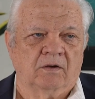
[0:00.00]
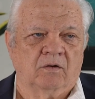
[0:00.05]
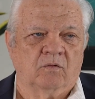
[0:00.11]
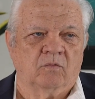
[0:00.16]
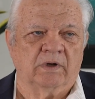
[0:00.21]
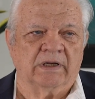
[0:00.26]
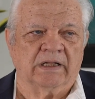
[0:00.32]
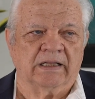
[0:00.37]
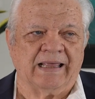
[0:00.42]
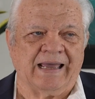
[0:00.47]

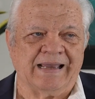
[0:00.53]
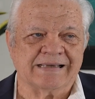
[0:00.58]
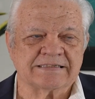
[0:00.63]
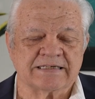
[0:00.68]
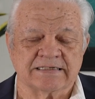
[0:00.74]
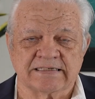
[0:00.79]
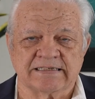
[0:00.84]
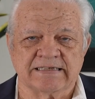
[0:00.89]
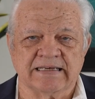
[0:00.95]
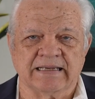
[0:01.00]
Well, as
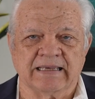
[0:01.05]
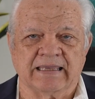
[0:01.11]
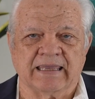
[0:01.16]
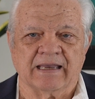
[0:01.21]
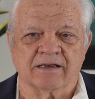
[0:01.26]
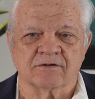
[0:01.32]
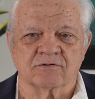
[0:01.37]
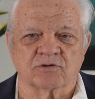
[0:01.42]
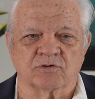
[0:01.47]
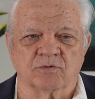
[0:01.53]
a city
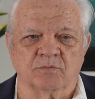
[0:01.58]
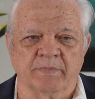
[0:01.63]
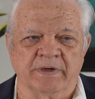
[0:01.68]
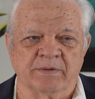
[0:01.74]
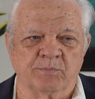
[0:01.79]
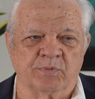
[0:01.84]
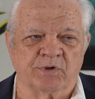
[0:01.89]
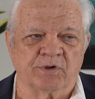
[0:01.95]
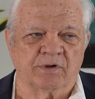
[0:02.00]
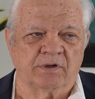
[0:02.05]
council
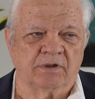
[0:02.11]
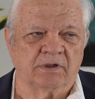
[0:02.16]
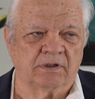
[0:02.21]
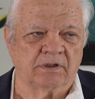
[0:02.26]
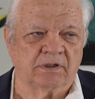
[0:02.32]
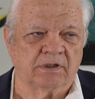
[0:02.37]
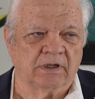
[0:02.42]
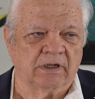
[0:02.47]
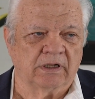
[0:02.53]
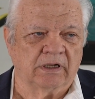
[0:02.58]
member,
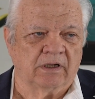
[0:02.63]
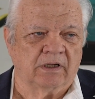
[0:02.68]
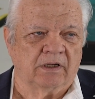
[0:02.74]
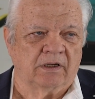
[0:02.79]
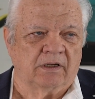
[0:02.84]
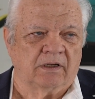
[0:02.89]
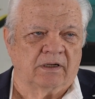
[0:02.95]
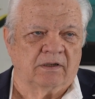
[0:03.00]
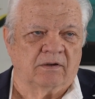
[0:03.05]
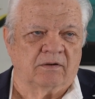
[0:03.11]

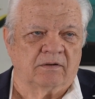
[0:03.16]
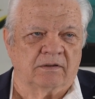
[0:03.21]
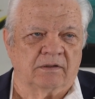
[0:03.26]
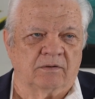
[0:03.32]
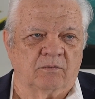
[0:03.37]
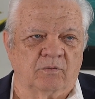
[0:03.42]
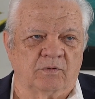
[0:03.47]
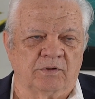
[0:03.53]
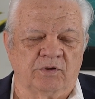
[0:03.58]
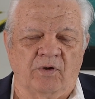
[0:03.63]

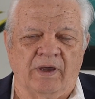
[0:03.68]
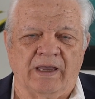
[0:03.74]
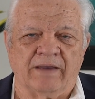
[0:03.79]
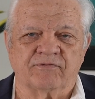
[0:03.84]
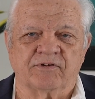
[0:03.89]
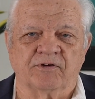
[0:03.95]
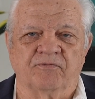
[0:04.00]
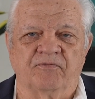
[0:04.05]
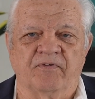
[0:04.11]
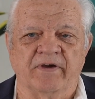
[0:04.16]
you
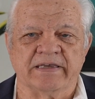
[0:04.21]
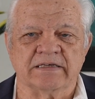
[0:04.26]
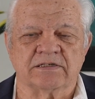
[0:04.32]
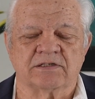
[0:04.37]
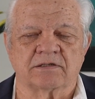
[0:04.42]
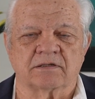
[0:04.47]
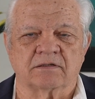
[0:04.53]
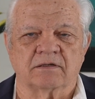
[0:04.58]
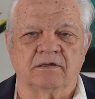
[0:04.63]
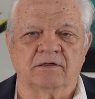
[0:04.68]
have to
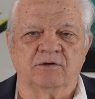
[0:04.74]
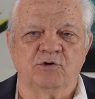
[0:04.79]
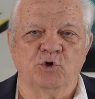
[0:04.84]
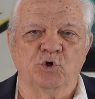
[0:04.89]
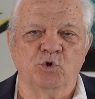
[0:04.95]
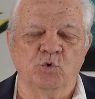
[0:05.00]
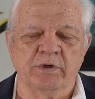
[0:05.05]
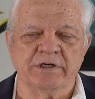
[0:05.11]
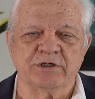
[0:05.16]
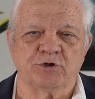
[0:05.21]
face
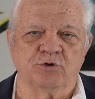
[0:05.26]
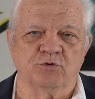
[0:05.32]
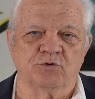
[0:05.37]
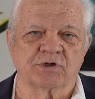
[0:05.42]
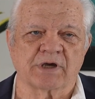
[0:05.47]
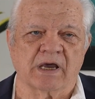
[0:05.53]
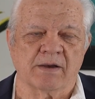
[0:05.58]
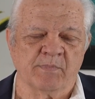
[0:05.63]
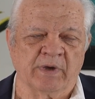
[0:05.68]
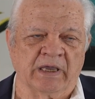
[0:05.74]
new issues
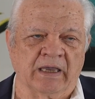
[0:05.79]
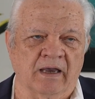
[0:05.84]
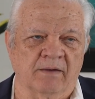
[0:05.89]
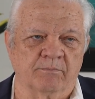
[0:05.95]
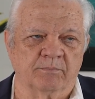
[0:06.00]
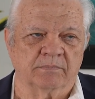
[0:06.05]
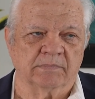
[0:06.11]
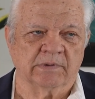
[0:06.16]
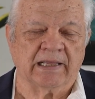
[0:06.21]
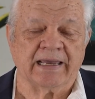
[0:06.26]
coming up,
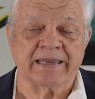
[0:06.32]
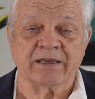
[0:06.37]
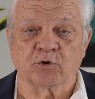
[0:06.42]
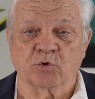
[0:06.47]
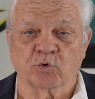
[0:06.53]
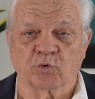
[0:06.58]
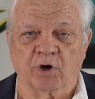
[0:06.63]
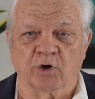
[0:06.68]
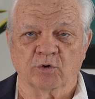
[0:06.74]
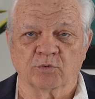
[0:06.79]
like
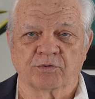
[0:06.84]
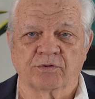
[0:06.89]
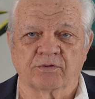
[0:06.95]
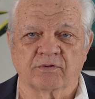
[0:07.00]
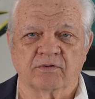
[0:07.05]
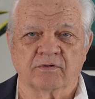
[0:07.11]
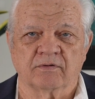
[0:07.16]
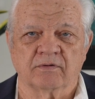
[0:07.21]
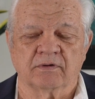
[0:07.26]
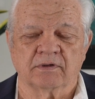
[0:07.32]

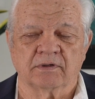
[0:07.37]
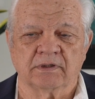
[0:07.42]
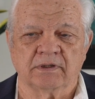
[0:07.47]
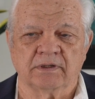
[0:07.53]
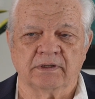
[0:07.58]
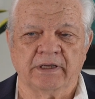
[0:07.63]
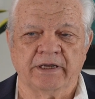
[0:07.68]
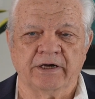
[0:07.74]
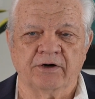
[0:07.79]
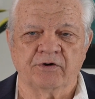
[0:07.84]
growth.
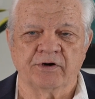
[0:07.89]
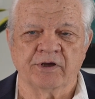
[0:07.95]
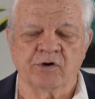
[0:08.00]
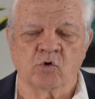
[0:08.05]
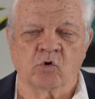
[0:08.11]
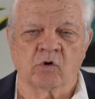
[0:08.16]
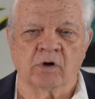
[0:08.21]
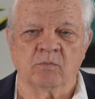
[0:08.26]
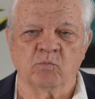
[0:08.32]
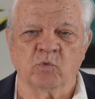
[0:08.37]
Here in
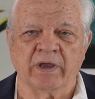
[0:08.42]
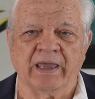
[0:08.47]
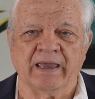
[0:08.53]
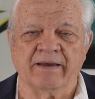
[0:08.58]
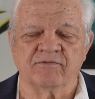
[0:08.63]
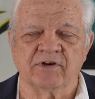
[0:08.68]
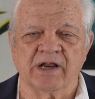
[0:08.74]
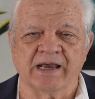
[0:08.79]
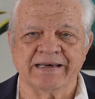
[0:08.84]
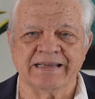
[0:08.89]
Orem, we
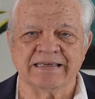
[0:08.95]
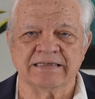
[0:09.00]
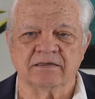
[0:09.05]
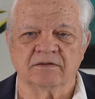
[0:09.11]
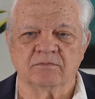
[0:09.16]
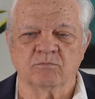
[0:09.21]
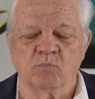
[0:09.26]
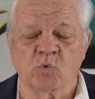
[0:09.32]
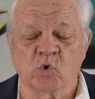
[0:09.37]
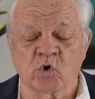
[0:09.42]
have
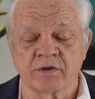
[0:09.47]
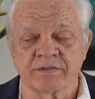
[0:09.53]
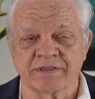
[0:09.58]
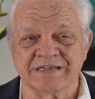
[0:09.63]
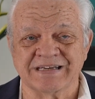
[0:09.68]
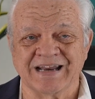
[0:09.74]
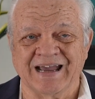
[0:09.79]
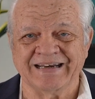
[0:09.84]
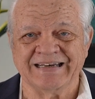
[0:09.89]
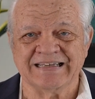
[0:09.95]
more
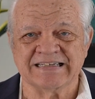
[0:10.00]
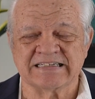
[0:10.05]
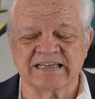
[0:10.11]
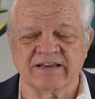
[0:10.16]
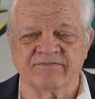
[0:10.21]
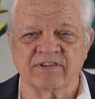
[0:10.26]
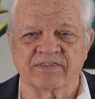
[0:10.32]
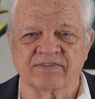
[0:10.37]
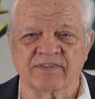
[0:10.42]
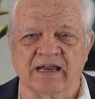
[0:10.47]
than
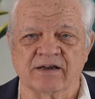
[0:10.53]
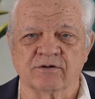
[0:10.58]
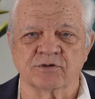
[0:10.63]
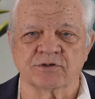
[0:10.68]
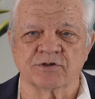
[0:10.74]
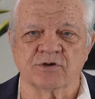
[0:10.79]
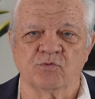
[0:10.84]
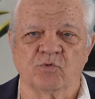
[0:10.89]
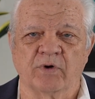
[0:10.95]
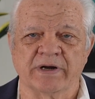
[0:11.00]

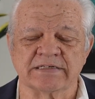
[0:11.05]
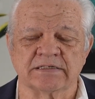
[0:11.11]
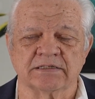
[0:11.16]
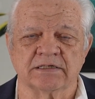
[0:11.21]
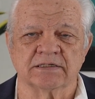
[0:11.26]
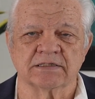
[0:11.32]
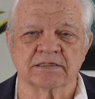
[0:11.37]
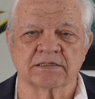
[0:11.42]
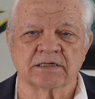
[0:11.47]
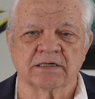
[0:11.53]
97,000
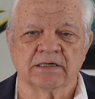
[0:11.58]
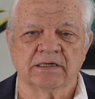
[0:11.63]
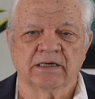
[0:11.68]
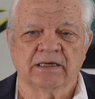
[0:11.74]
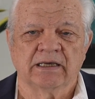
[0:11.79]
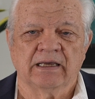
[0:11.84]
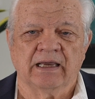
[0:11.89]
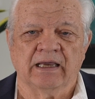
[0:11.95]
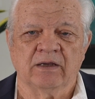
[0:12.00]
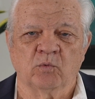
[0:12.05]
residents,
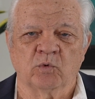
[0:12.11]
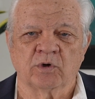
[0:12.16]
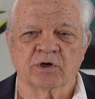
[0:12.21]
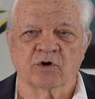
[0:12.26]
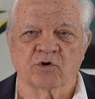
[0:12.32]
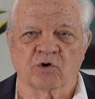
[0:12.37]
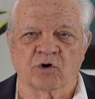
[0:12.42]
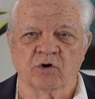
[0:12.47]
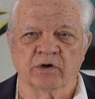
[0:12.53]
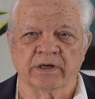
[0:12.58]
and we're
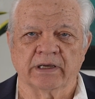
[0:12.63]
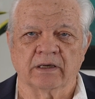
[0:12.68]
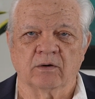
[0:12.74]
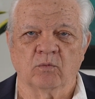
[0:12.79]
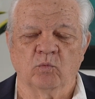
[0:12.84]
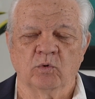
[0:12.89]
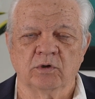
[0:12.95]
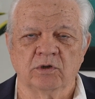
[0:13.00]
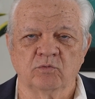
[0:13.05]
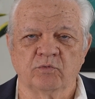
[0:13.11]
growing.
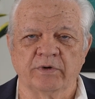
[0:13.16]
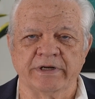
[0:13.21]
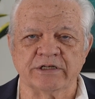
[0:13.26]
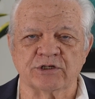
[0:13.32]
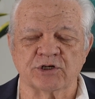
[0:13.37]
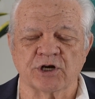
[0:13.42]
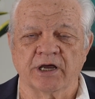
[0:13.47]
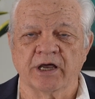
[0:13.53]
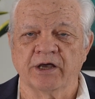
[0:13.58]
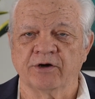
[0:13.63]
We'll
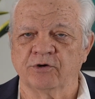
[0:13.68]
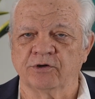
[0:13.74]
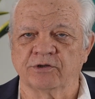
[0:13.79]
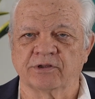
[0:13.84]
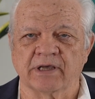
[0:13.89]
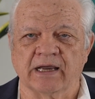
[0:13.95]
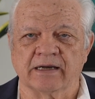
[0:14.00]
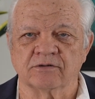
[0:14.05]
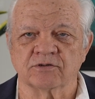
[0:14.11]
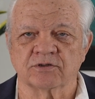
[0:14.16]
reach
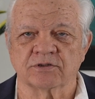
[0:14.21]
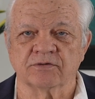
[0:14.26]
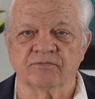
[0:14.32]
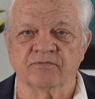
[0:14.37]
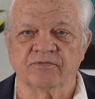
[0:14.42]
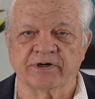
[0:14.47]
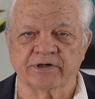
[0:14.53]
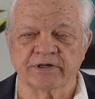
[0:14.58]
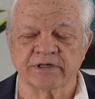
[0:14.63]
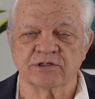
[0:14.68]
100,000
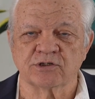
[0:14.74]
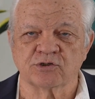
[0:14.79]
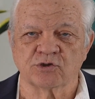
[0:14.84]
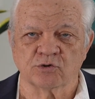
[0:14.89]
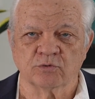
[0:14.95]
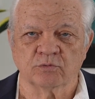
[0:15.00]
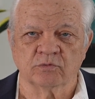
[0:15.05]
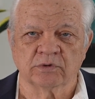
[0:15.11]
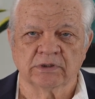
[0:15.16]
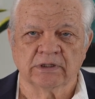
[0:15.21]
very
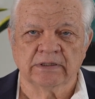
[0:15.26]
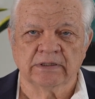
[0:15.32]
soon.